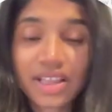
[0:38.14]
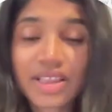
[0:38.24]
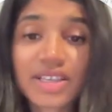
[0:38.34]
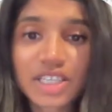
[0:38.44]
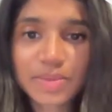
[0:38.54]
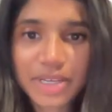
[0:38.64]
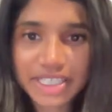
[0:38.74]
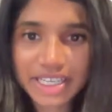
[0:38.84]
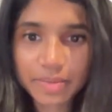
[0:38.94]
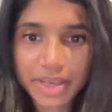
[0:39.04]
This is my
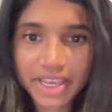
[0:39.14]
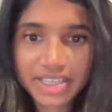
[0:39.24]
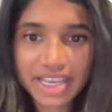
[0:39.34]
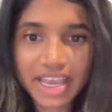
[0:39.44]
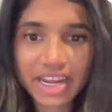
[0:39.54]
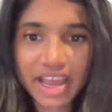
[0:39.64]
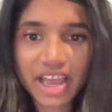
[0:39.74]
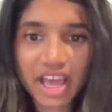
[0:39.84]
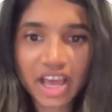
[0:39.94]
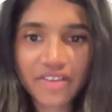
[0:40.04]
database, and I
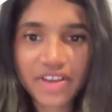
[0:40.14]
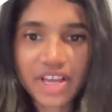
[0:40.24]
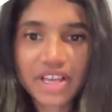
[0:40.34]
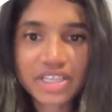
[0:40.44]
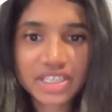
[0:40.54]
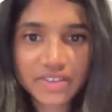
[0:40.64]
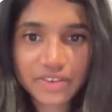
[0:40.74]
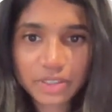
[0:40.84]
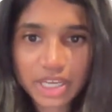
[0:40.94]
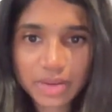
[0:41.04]
have
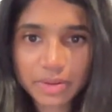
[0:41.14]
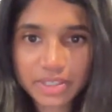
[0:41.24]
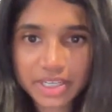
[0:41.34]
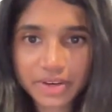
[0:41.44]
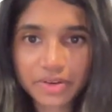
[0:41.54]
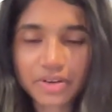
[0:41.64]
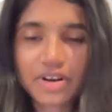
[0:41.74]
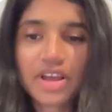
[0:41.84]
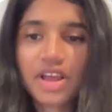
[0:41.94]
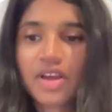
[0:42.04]
several tables in here.
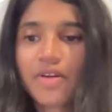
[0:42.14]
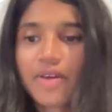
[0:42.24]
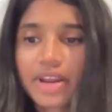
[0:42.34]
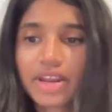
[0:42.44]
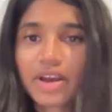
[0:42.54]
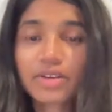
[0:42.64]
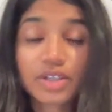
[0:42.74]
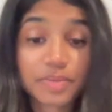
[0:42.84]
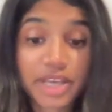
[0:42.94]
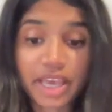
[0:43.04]
Right now,
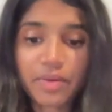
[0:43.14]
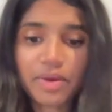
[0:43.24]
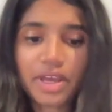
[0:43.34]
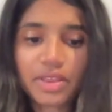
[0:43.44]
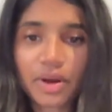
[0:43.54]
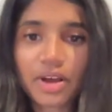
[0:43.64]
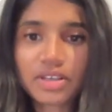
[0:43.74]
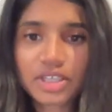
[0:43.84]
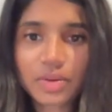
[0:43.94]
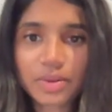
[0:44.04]
to begin with, I'll
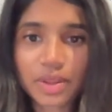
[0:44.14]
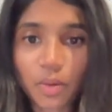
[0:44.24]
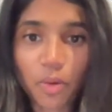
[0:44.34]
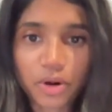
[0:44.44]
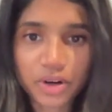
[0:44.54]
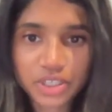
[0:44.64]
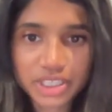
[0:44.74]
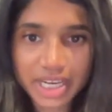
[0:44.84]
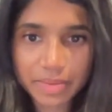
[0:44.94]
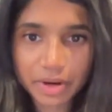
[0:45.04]
start with the orders
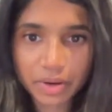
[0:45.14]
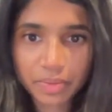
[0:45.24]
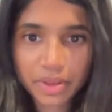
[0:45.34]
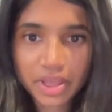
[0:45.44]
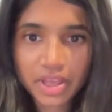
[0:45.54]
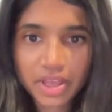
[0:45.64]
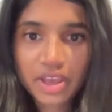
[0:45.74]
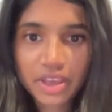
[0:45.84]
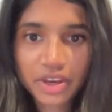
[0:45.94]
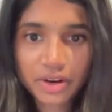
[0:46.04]
table.
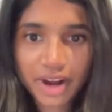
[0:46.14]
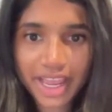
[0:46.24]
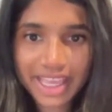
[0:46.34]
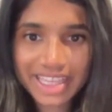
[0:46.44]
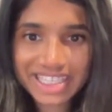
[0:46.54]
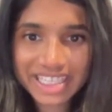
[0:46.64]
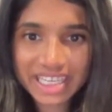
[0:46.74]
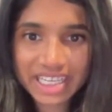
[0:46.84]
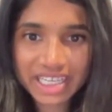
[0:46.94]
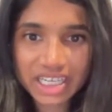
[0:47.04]
Here, I can
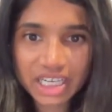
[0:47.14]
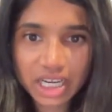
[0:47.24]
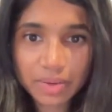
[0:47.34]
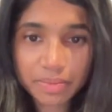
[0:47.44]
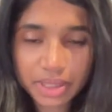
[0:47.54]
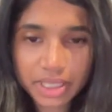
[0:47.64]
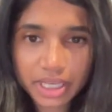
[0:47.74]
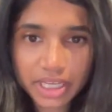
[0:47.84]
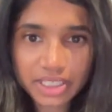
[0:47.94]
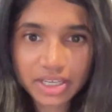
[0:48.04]
see a
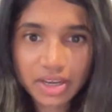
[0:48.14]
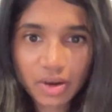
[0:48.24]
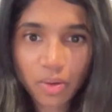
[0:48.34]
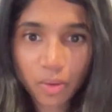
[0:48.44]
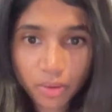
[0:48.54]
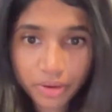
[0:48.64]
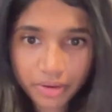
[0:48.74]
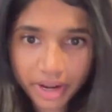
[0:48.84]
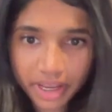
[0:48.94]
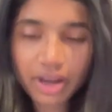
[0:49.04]
complete
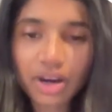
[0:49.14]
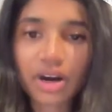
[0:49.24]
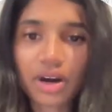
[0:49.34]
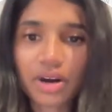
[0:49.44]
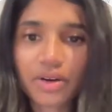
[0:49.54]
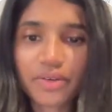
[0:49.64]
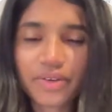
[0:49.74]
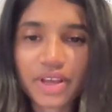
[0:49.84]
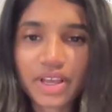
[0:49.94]
ordering of